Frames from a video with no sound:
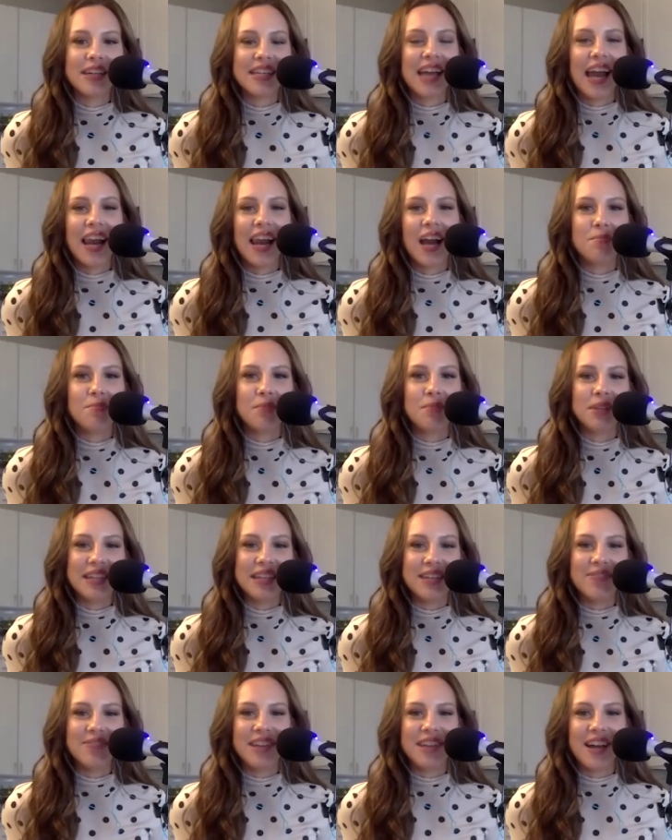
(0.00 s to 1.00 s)
I'm
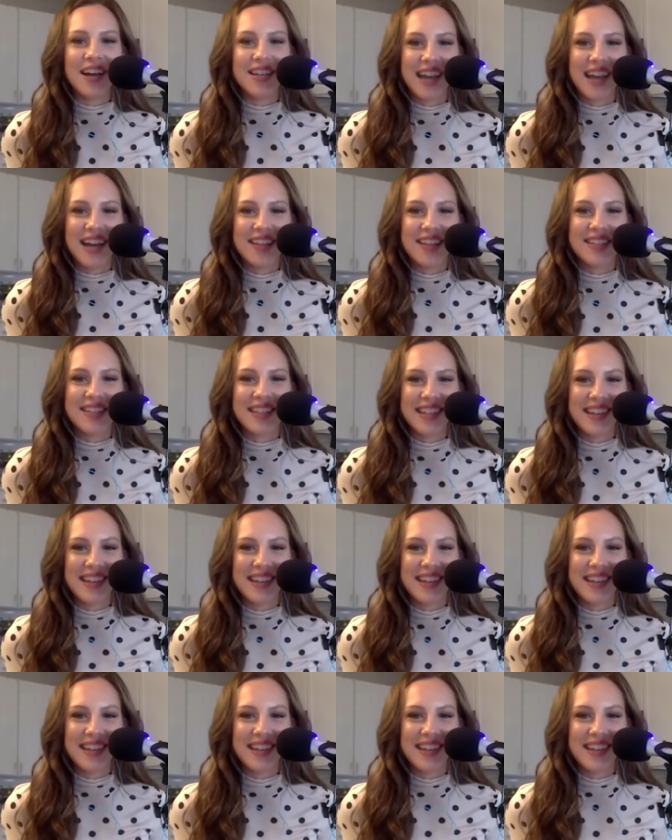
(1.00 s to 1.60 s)
really struggling to think of a